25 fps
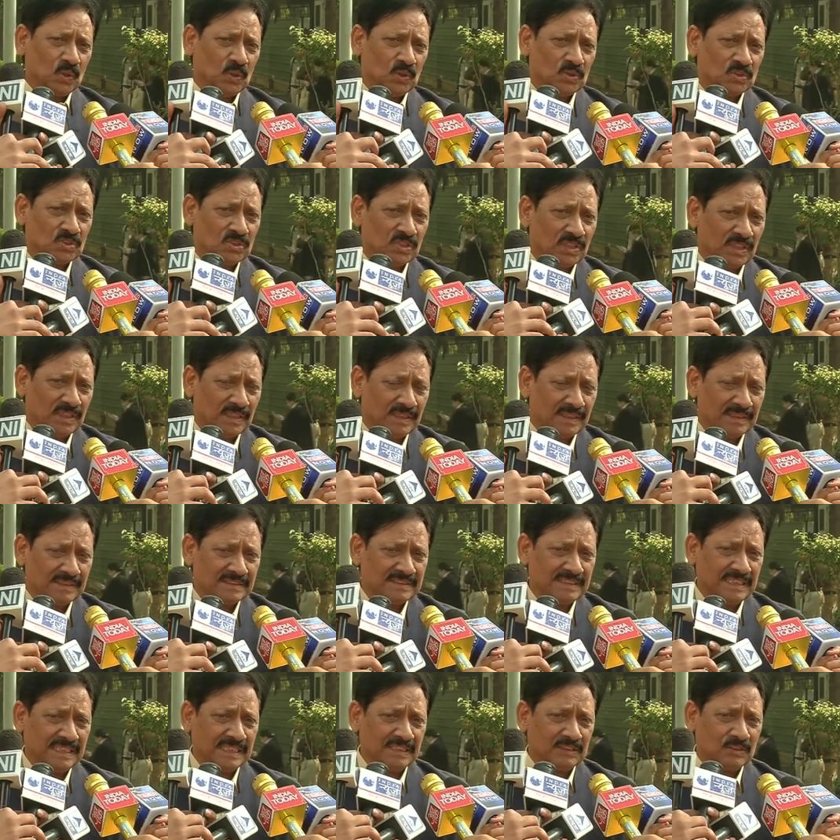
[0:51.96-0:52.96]

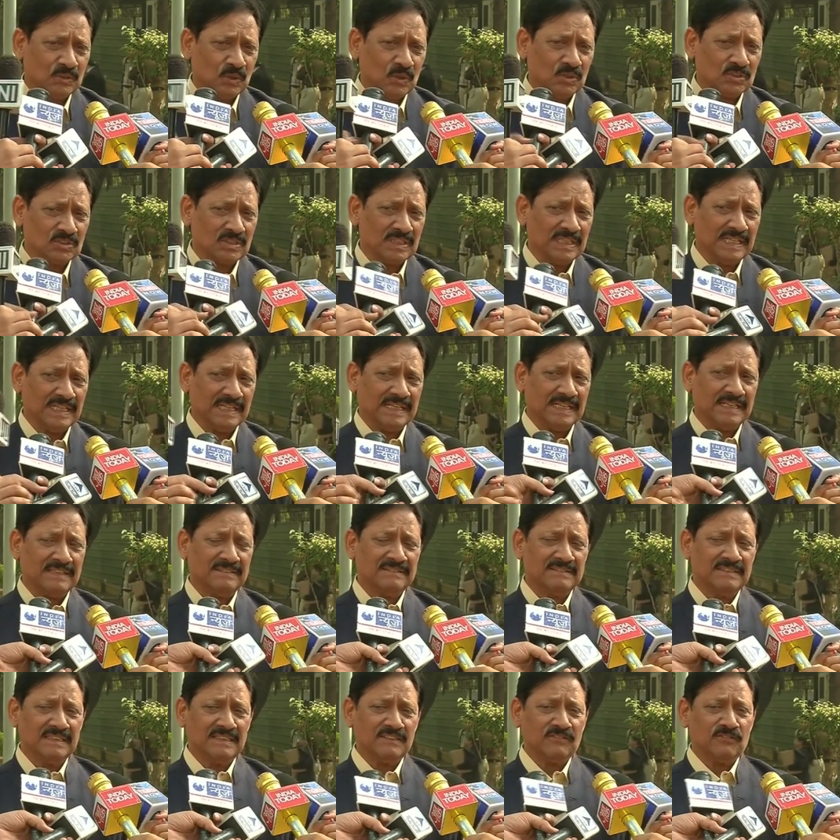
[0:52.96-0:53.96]
those see those
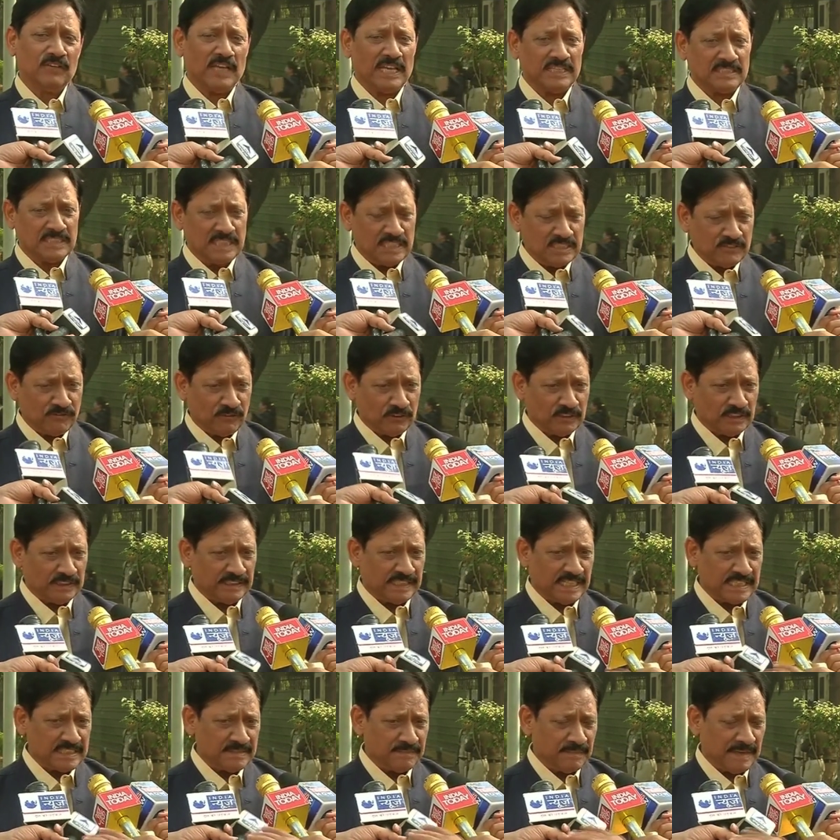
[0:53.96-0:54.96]
clearances at least for the
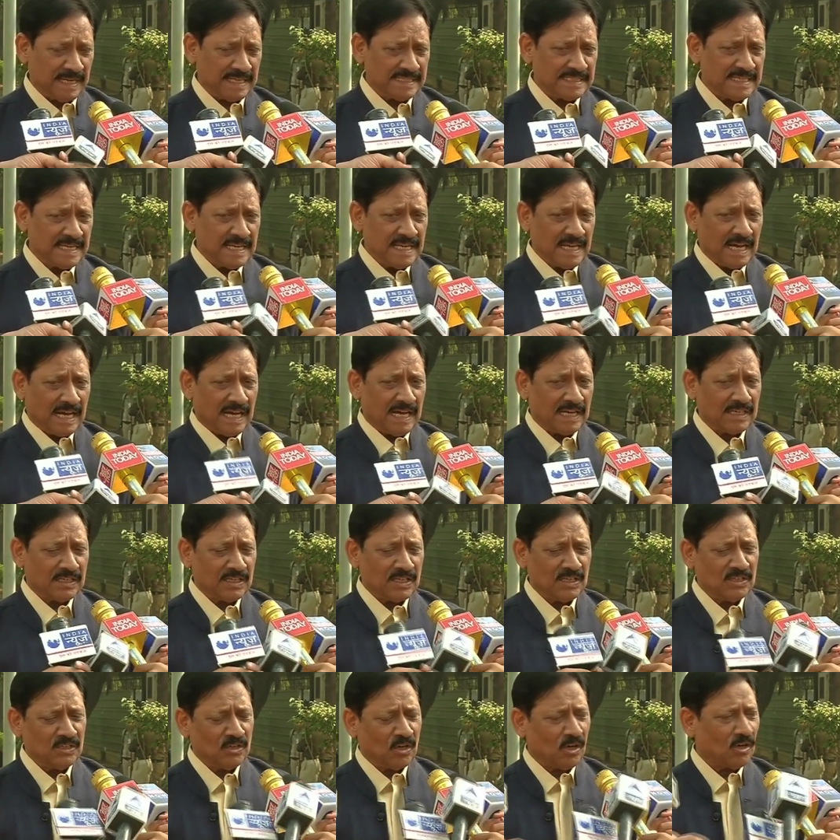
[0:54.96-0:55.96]
test match
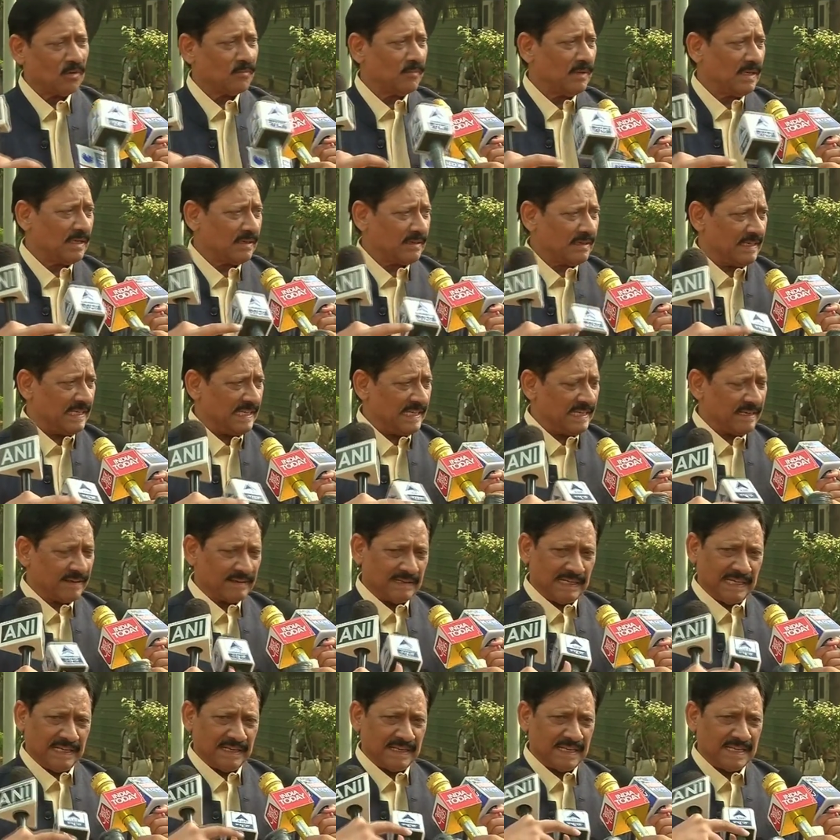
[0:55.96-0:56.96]
are normal
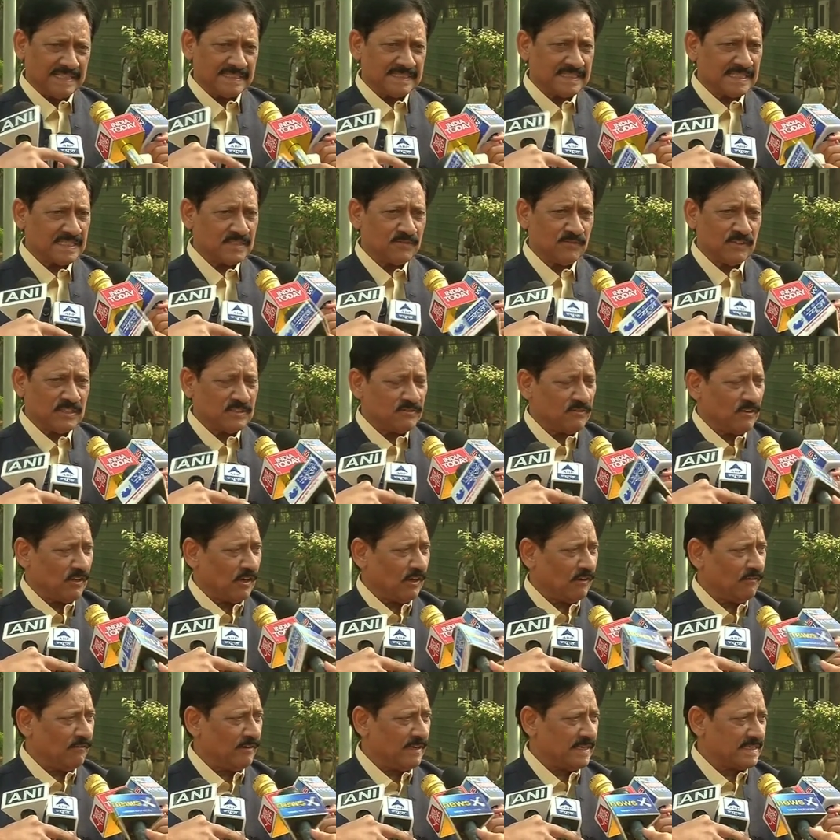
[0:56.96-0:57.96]
clearances which we
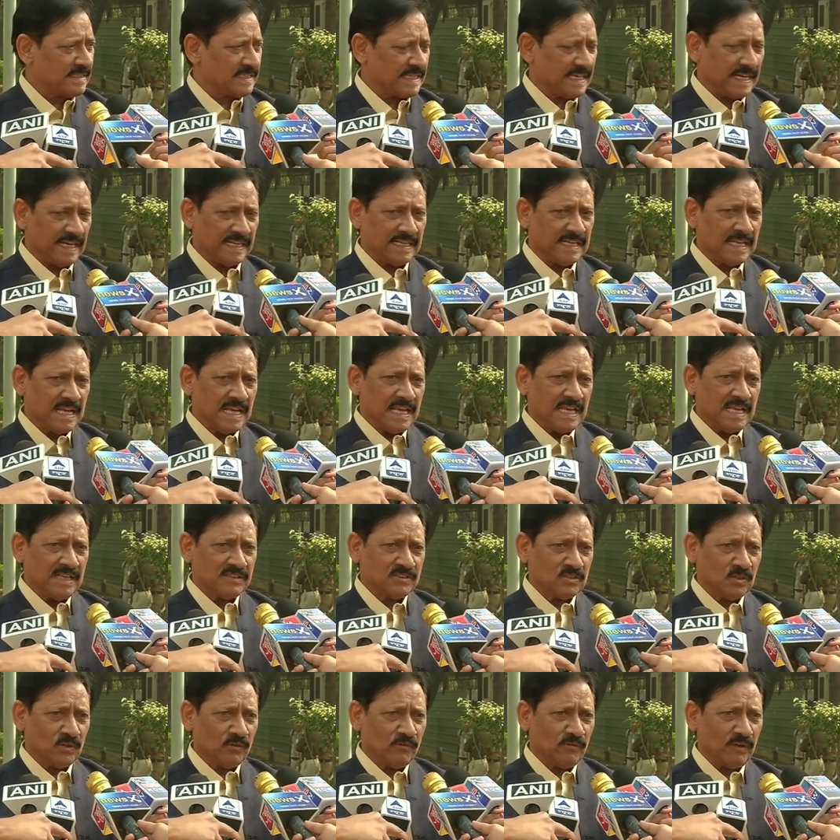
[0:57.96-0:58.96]
always get
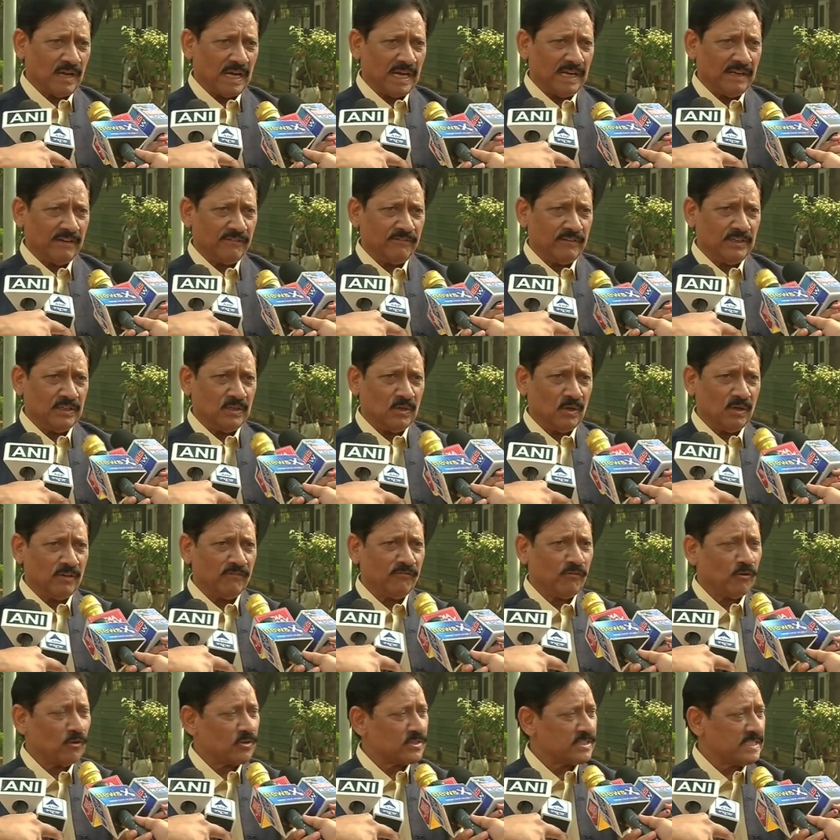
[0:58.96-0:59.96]
so I, we
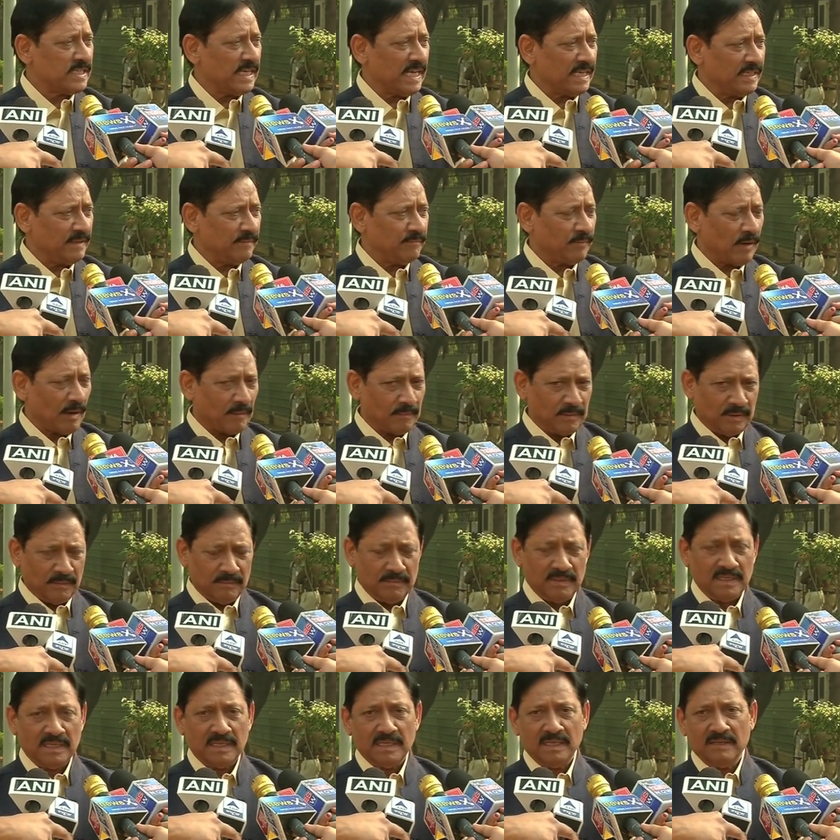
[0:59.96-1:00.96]
don't foresee any
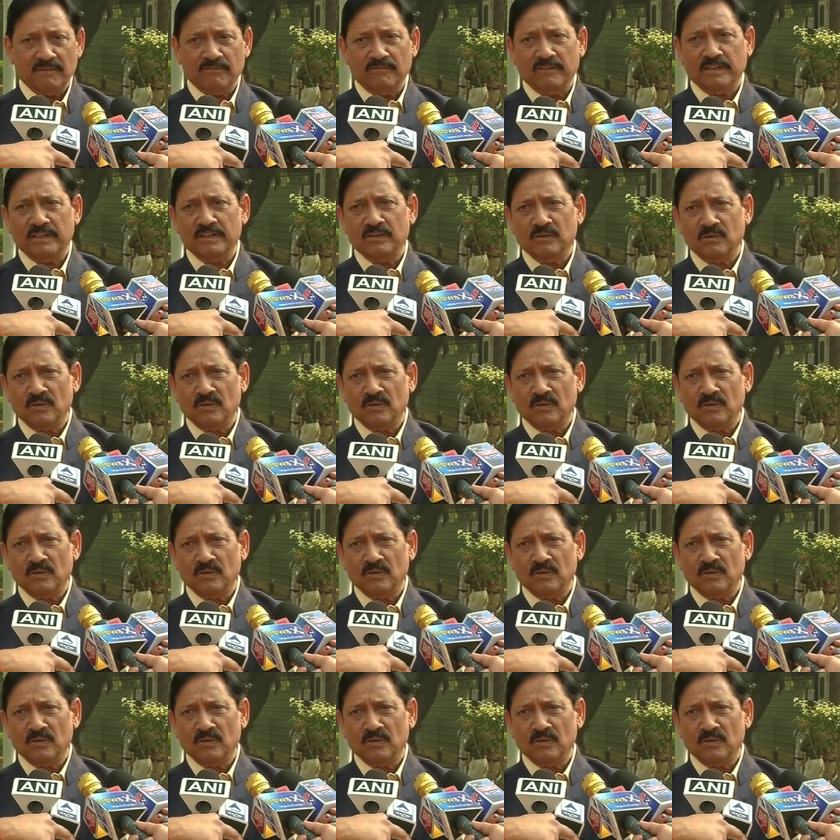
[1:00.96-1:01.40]
problem. We